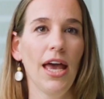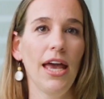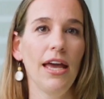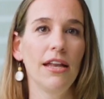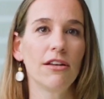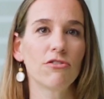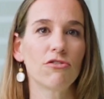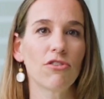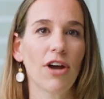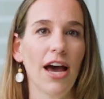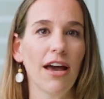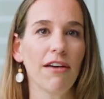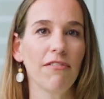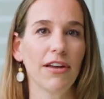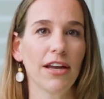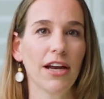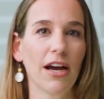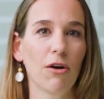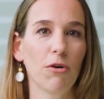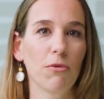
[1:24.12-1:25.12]
In
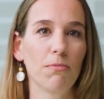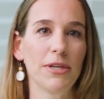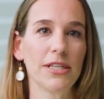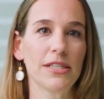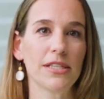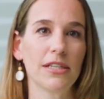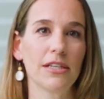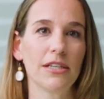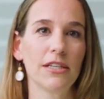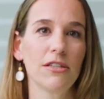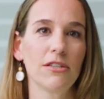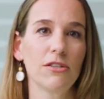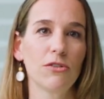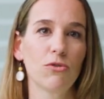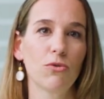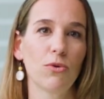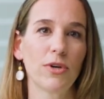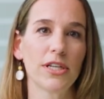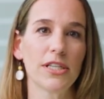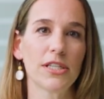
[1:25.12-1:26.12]
driving our business
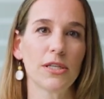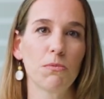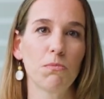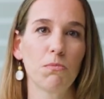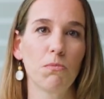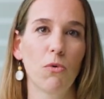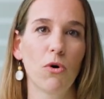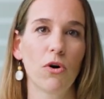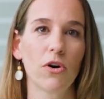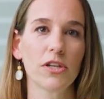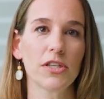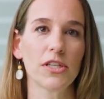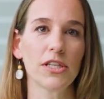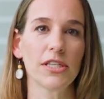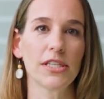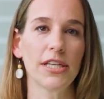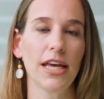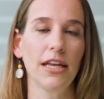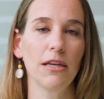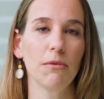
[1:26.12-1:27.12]
towards a more
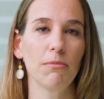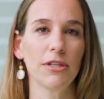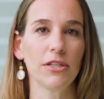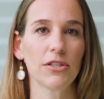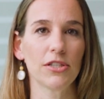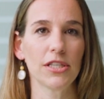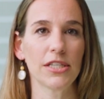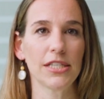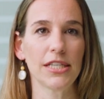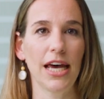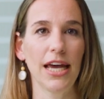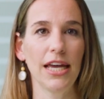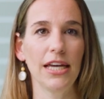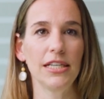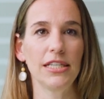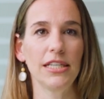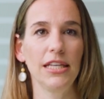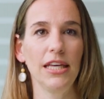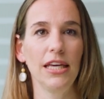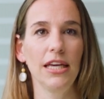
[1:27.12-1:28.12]
sustainable
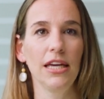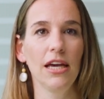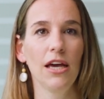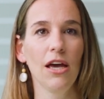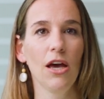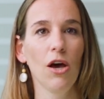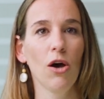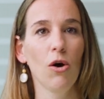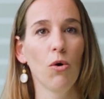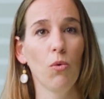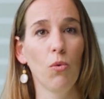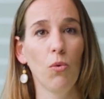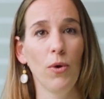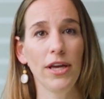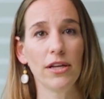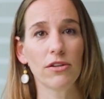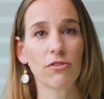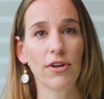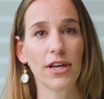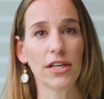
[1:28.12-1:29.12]
society,
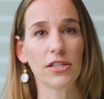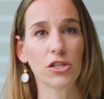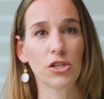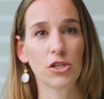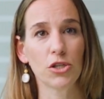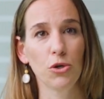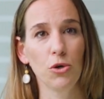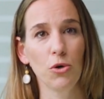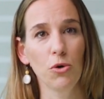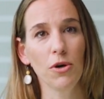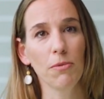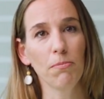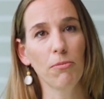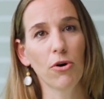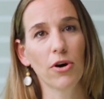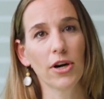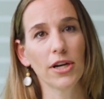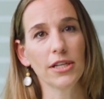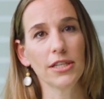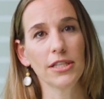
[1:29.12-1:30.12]
we address two
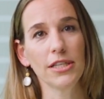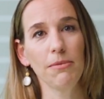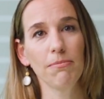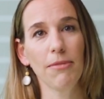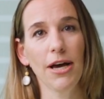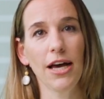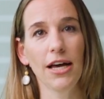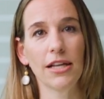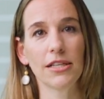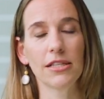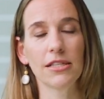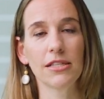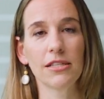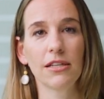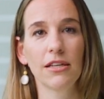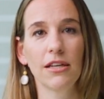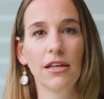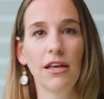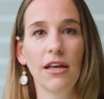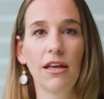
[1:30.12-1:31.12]
important demands:
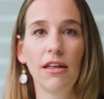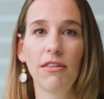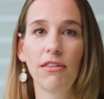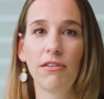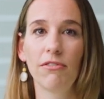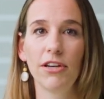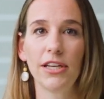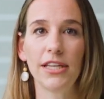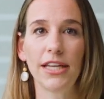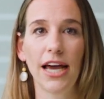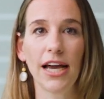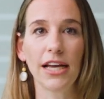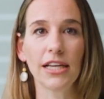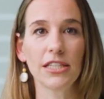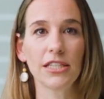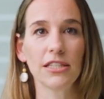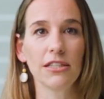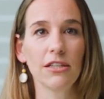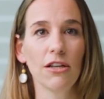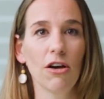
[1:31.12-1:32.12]
the
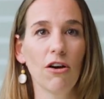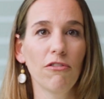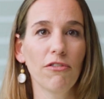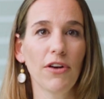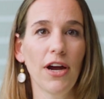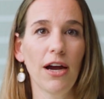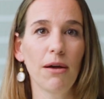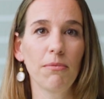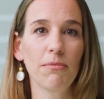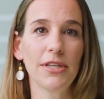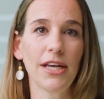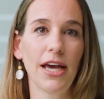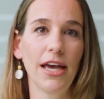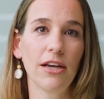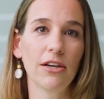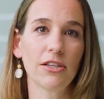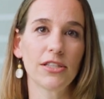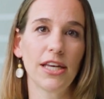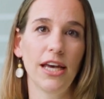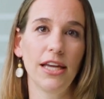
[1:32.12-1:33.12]
reduction of carbon
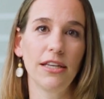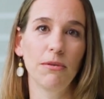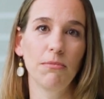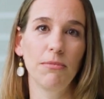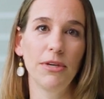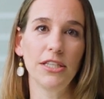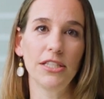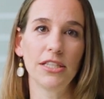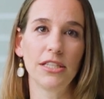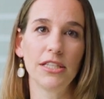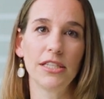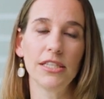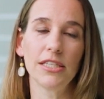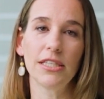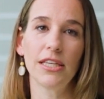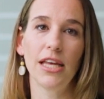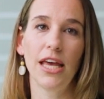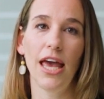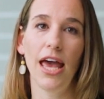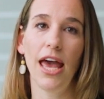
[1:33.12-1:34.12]
dioxide
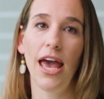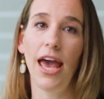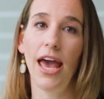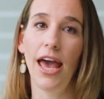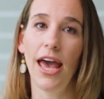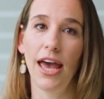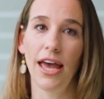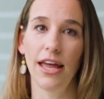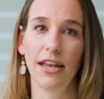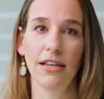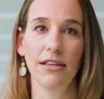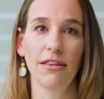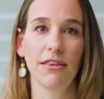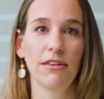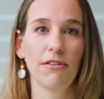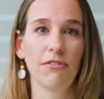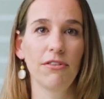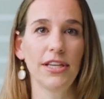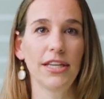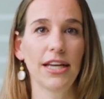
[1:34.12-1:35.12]
emissions and
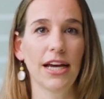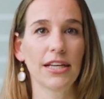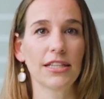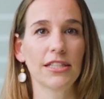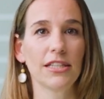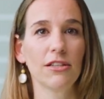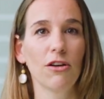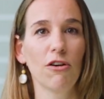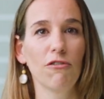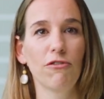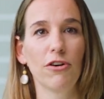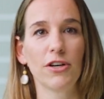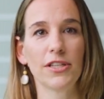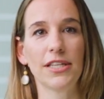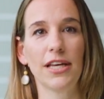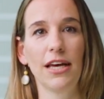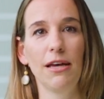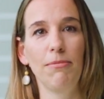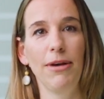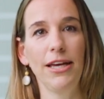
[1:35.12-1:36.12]
the reduction of
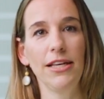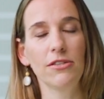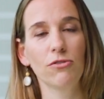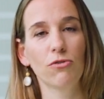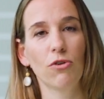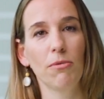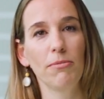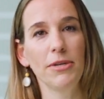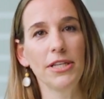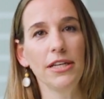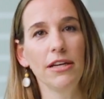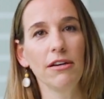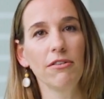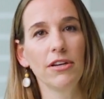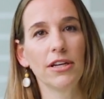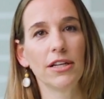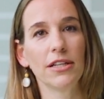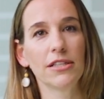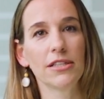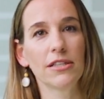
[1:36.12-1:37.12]
fossil-based raw
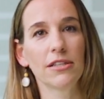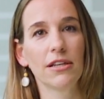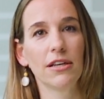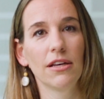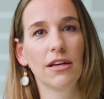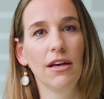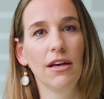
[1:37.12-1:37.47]
materials.